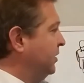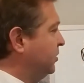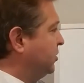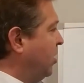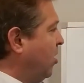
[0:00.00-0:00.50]

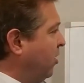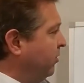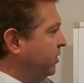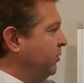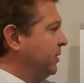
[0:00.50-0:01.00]

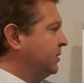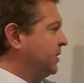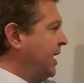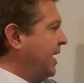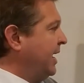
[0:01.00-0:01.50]
So you would
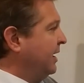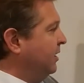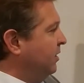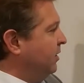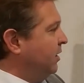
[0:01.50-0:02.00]

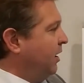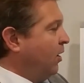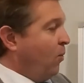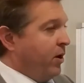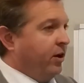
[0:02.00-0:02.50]
say,
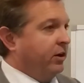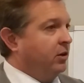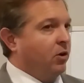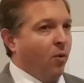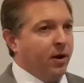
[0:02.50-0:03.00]
when are
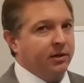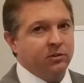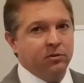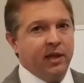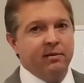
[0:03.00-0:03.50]
you going
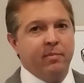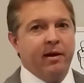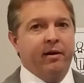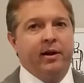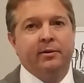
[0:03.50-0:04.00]
to get
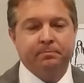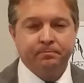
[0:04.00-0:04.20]
married?